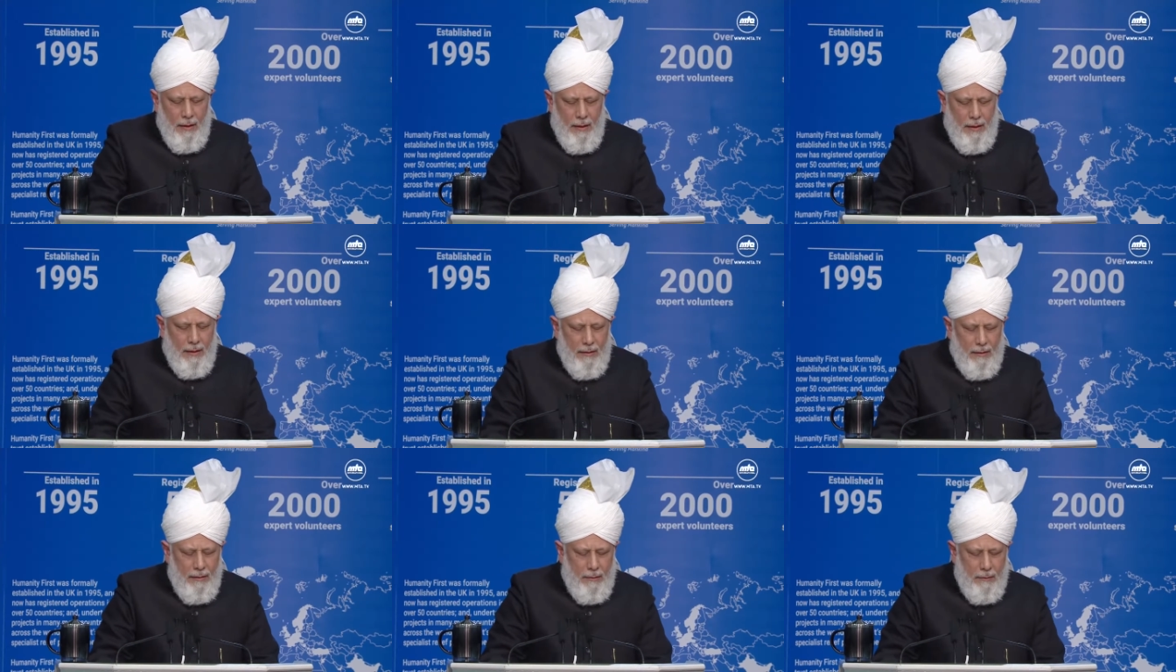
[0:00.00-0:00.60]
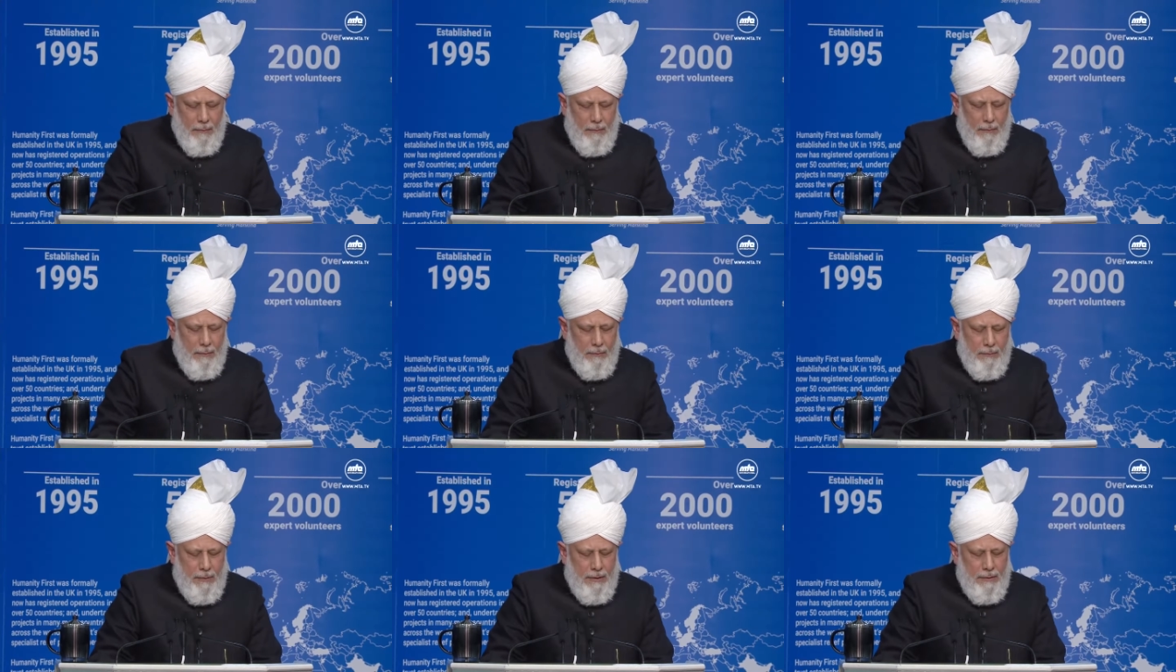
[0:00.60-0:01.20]
and
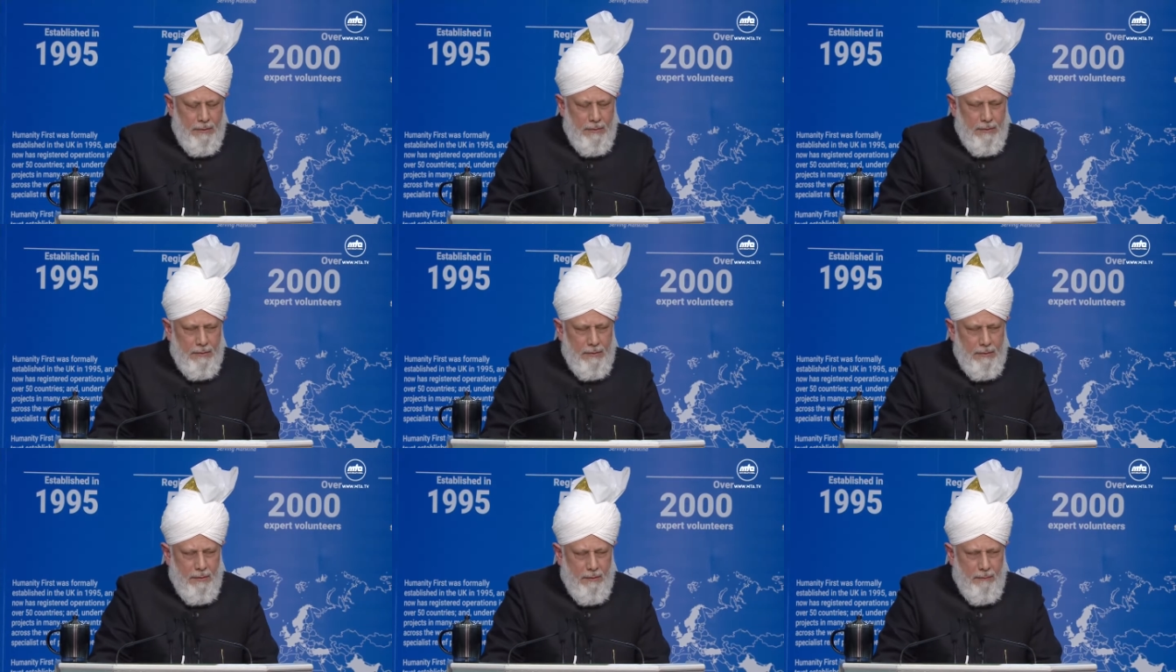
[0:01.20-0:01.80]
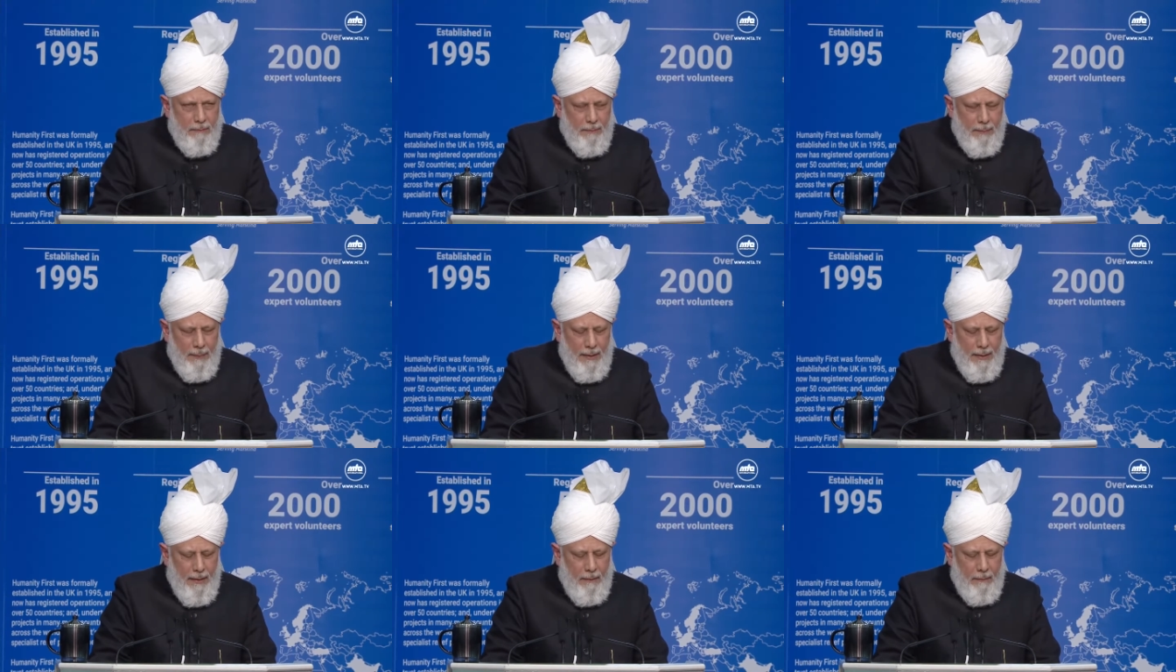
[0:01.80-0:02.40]
new methods
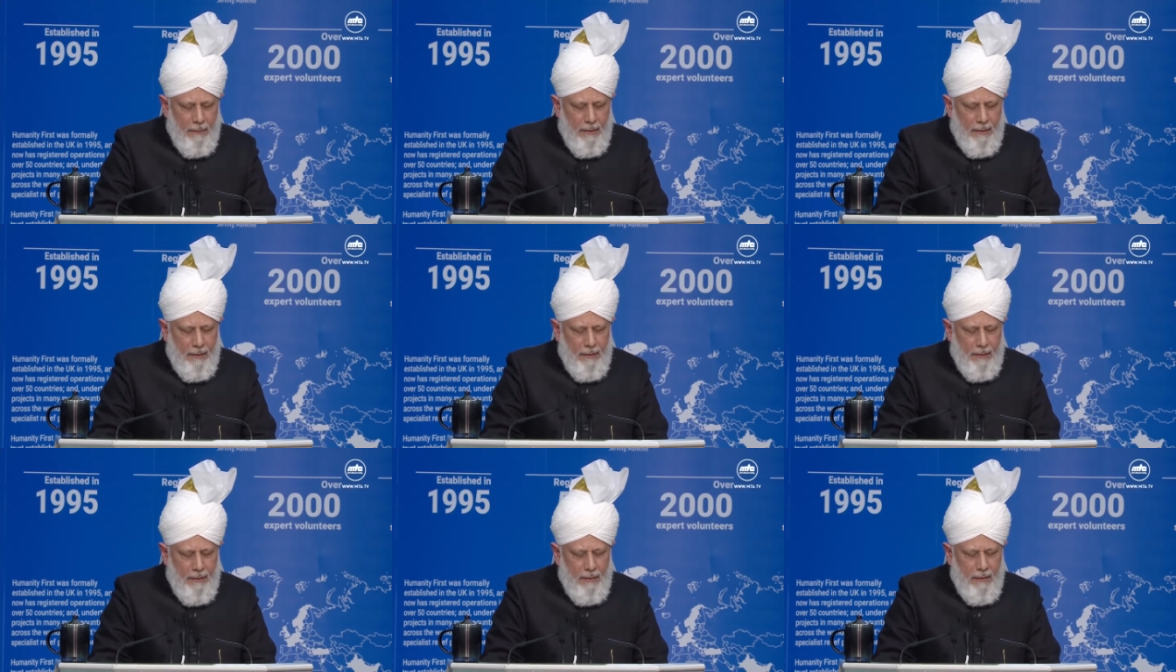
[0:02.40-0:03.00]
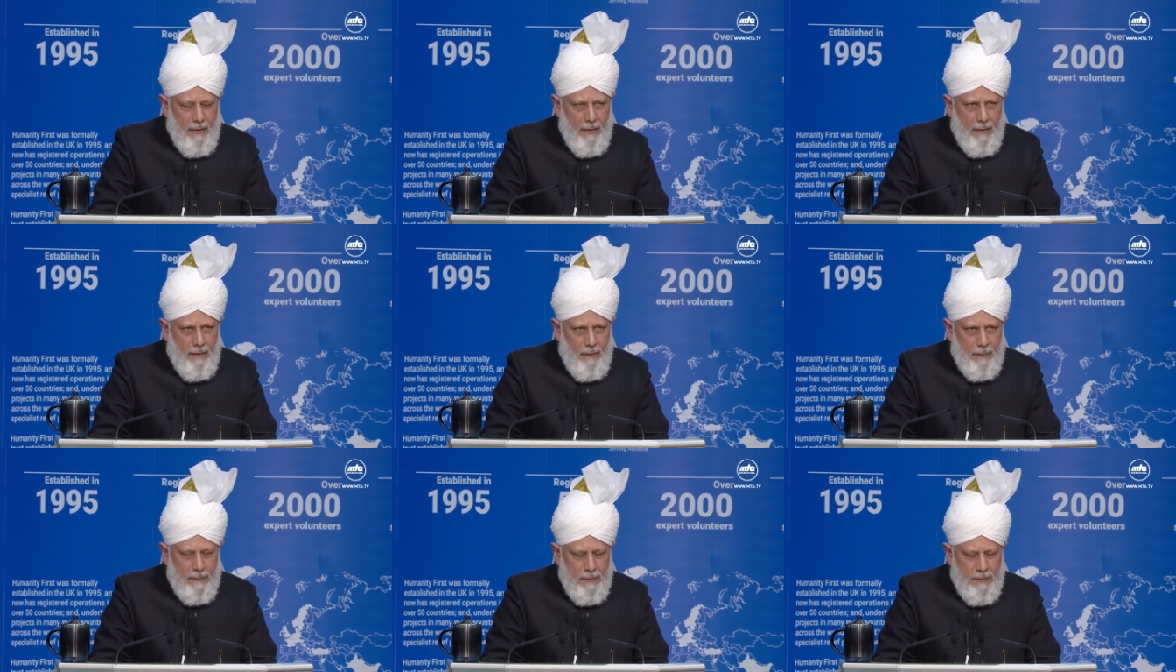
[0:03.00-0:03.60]
can be
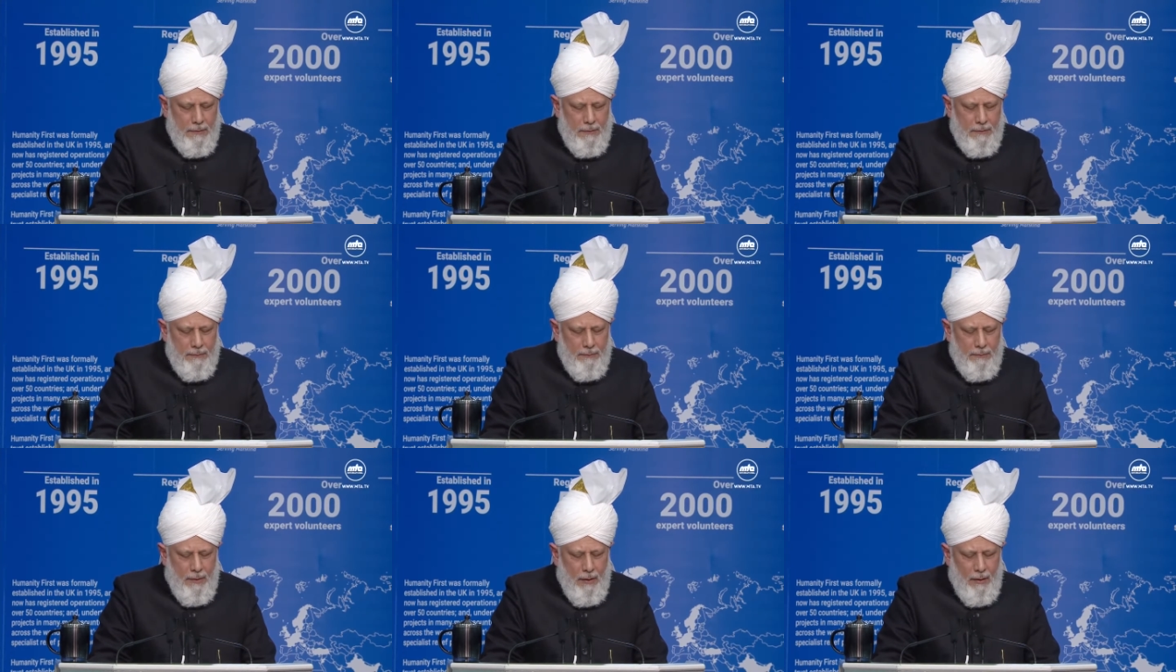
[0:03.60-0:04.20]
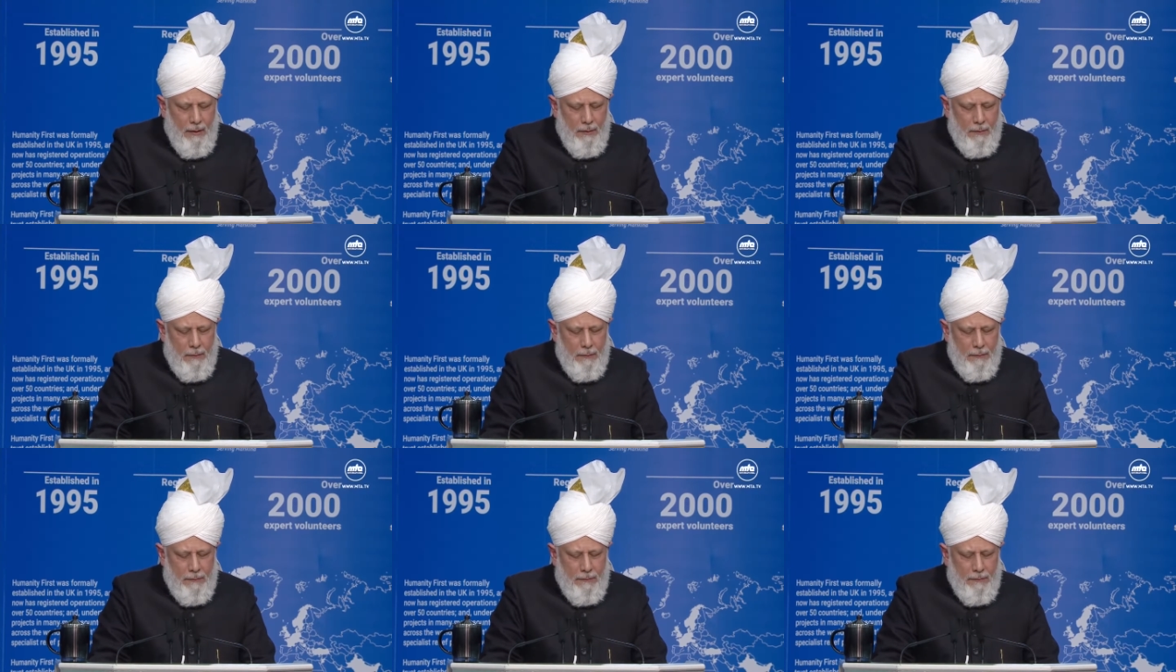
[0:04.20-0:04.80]
adopted to
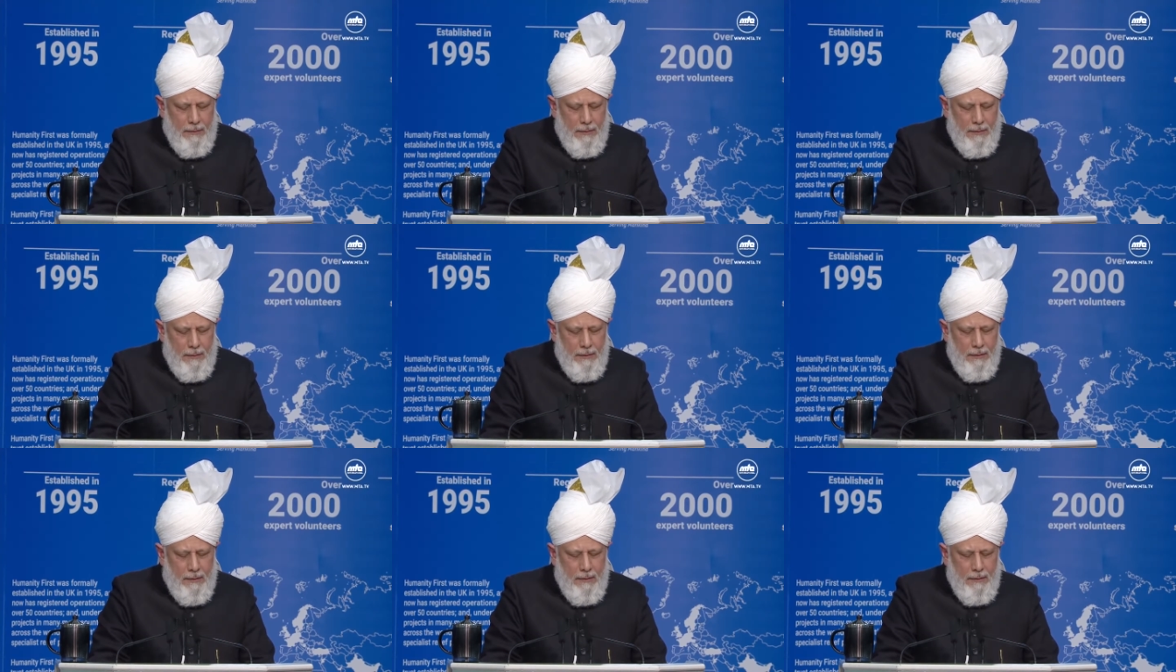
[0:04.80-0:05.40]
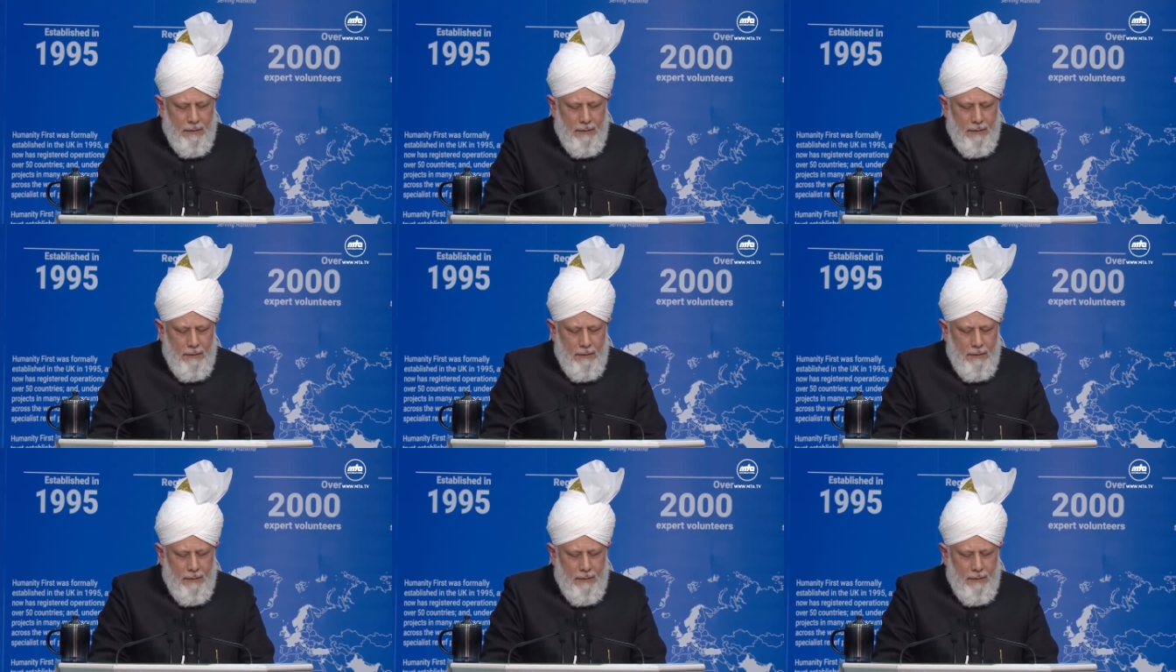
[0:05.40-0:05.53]
further